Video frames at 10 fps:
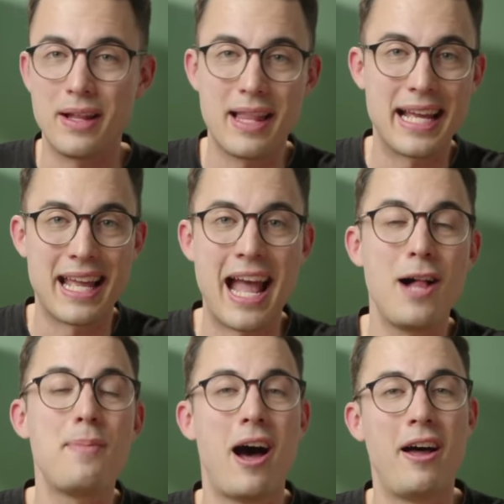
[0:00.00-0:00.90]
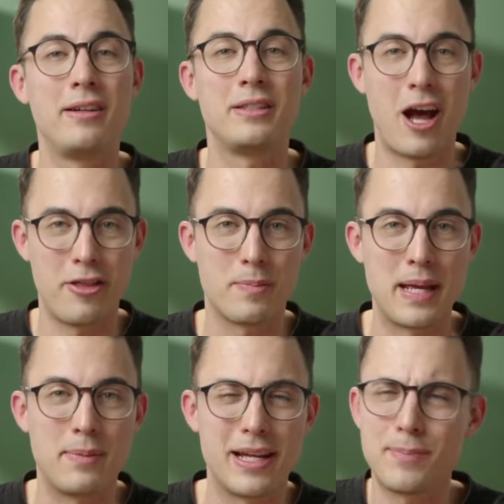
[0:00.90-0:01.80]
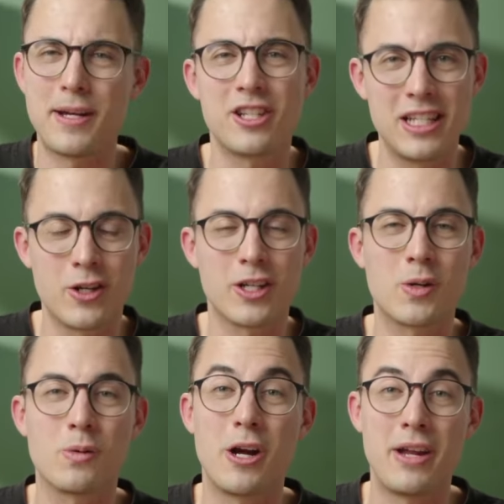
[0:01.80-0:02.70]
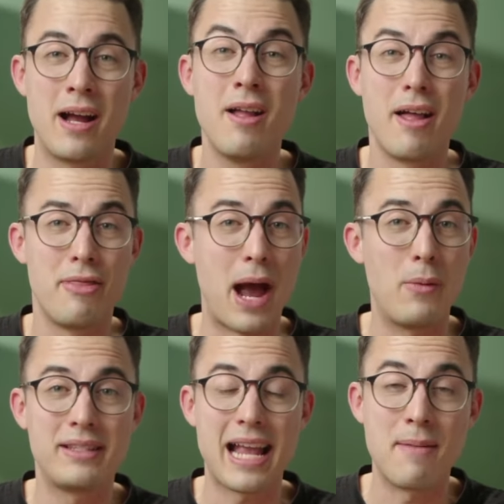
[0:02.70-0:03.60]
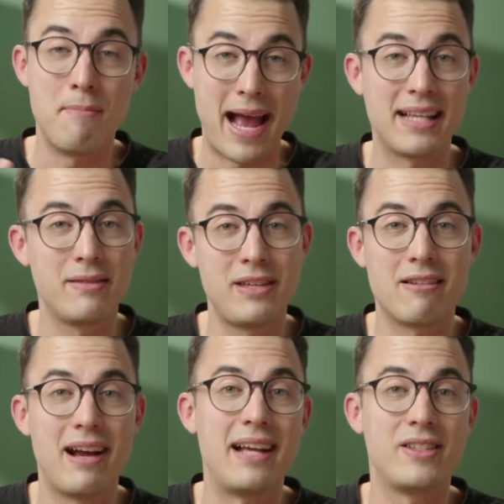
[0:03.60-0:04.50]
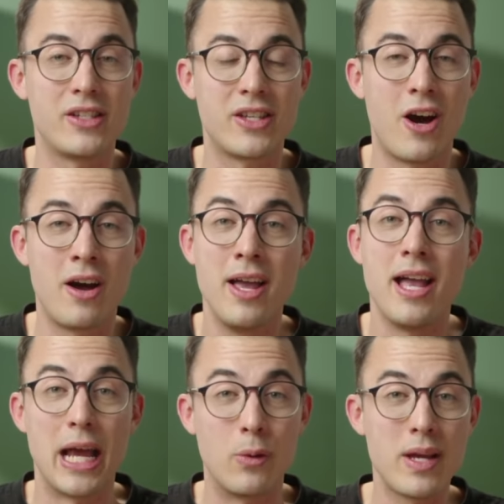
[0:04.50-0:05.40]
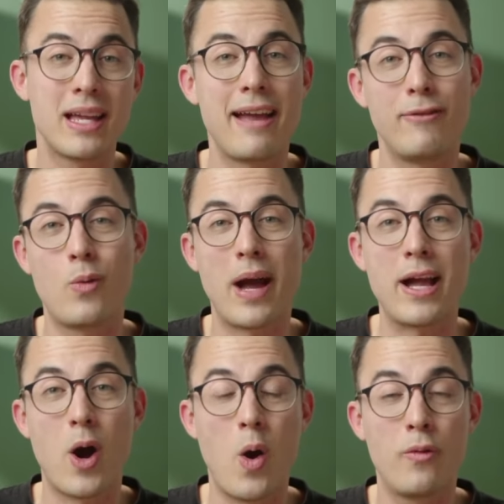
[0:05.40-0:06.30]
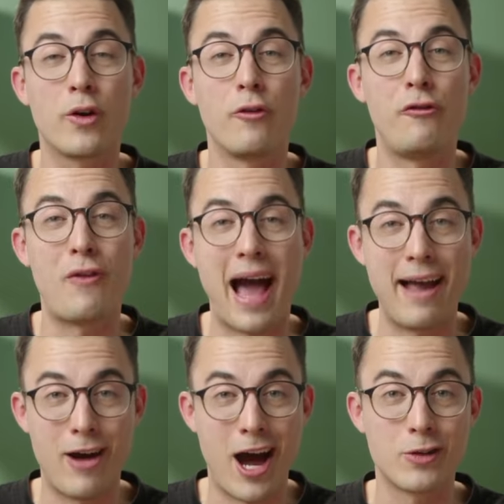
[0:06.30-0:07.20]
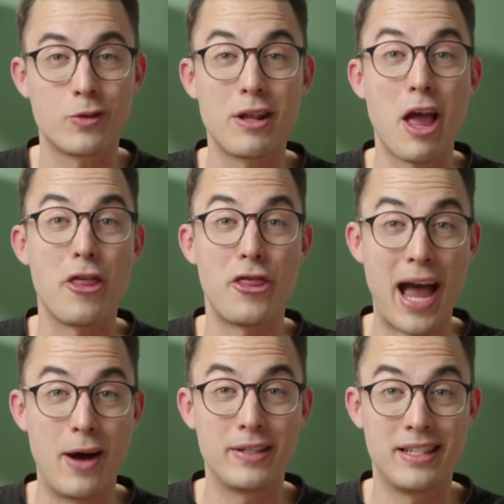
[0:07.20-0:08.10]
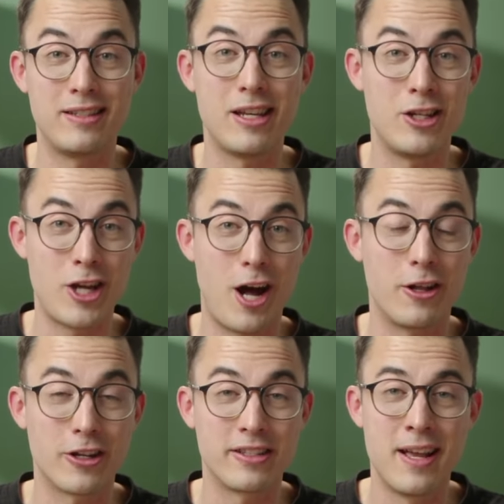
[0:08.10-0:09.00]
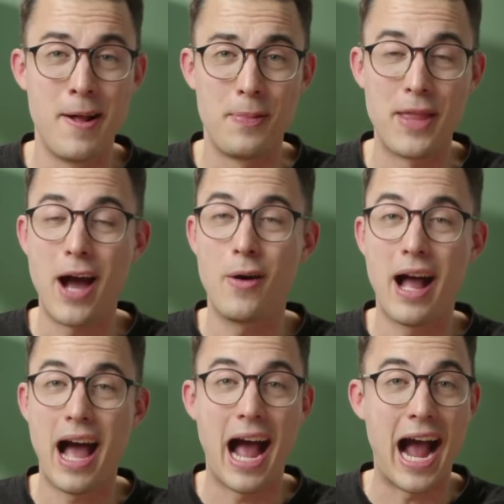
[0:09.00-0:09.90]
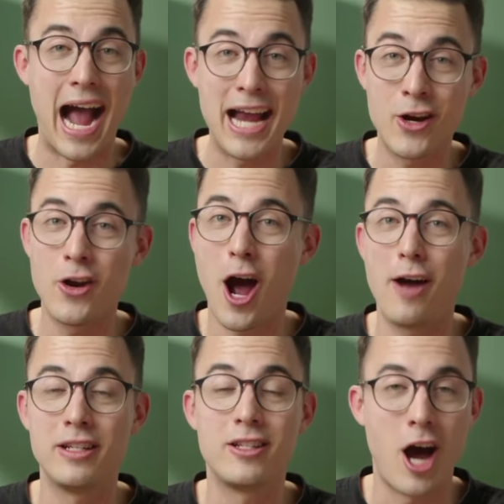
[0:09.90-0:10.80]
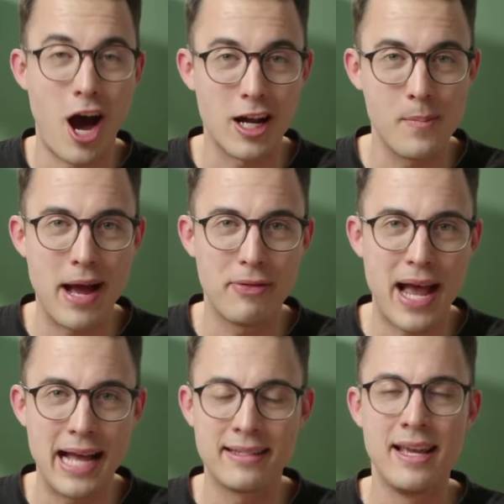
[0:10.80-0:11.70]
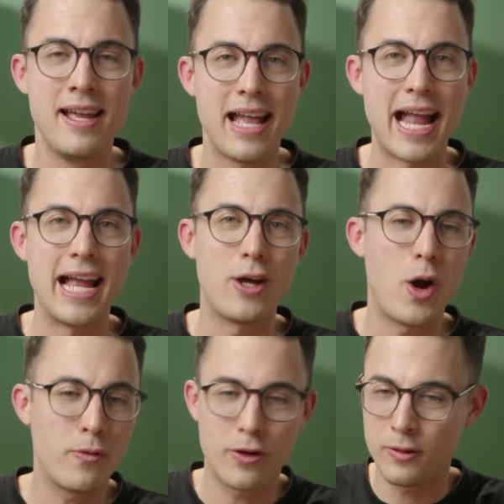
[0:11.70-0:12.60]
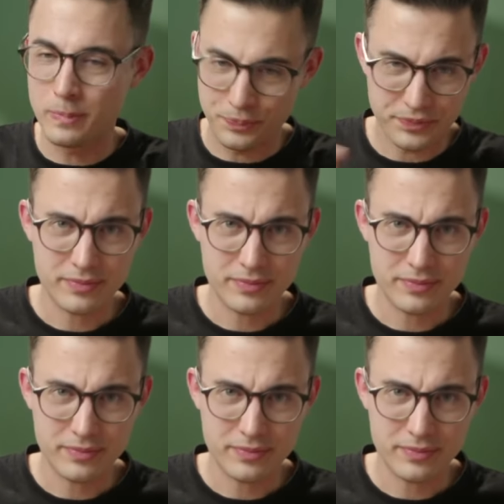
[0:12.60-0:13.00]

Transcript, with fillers: like help out other people, especially during Corona. That was a massive year, as you saw, and we gave away over $500,000. Now, I don't often talk about that, and over